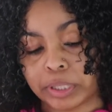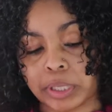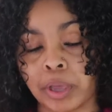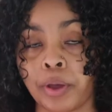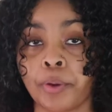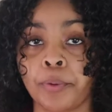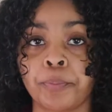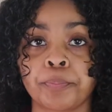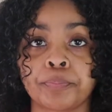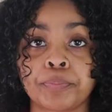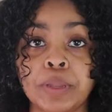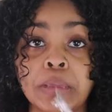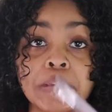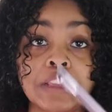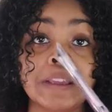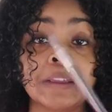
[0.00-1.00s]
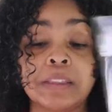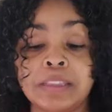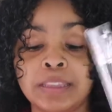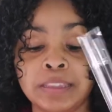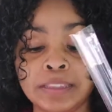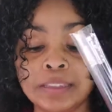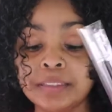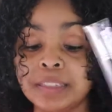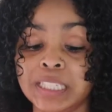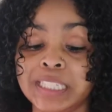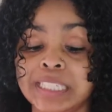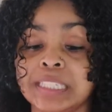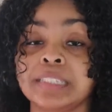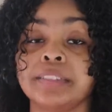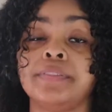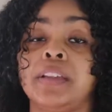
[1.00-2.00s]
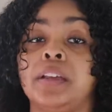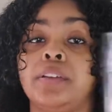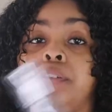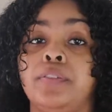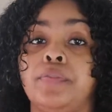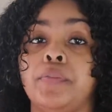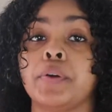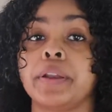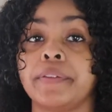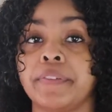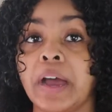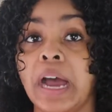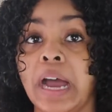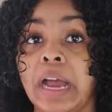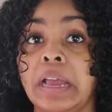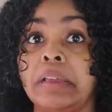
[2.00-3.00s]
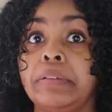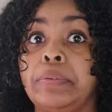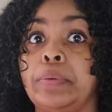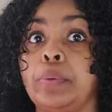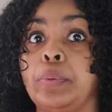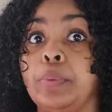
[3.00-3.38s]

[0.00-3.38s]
So this is a value of $45,